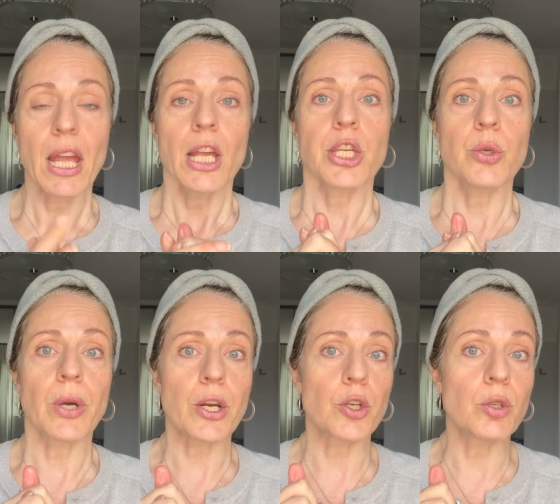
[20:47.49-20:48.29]
You
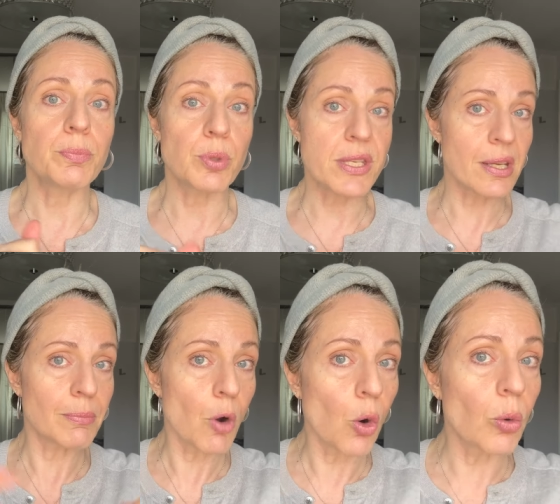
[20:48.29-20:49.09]
are going to put
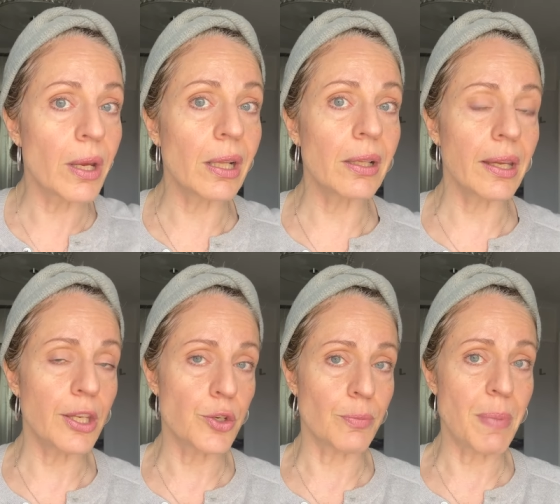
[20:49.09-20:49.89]
some oil in
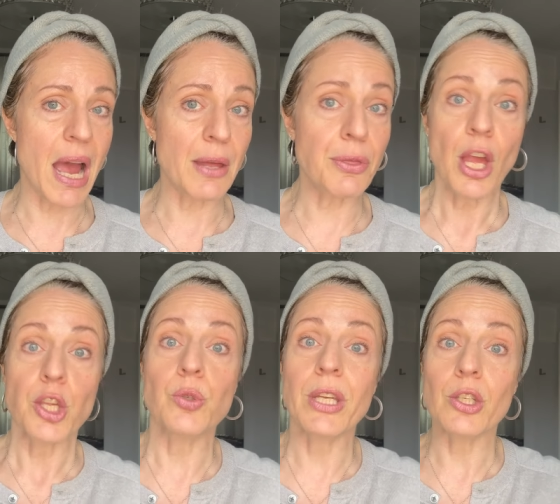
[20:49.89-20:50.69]
your bath.
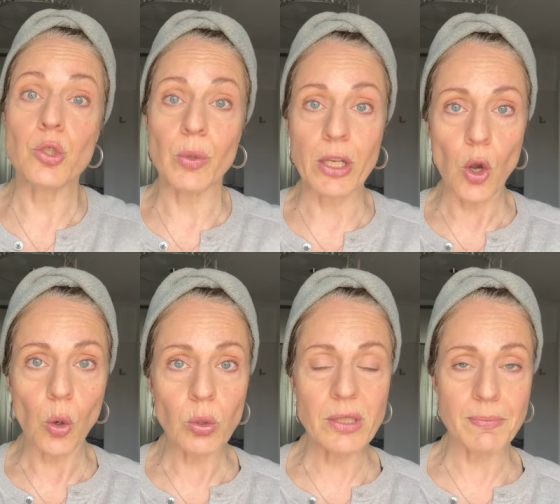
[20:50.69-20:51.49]
You can do an
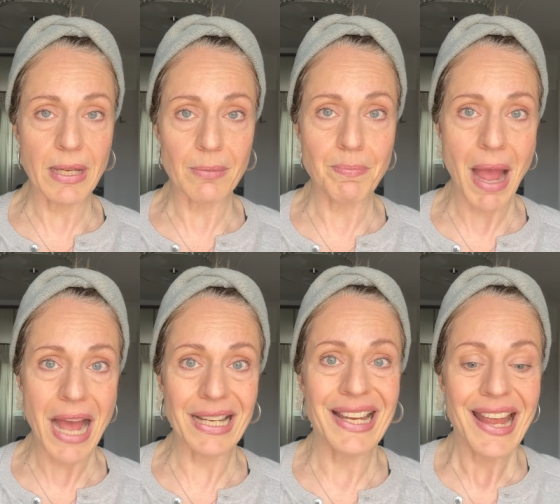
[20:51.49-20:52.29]
oatmeal
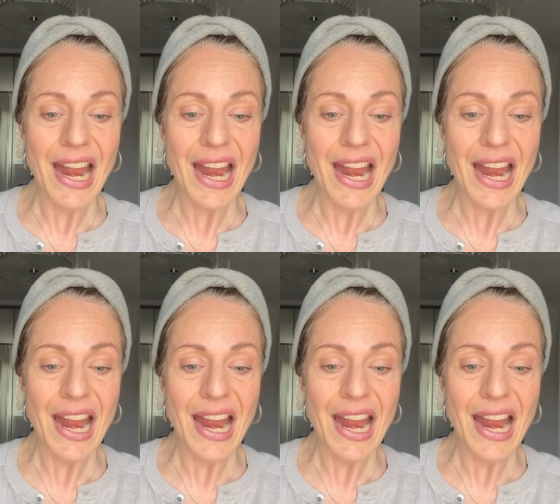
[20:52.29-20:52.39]
pack.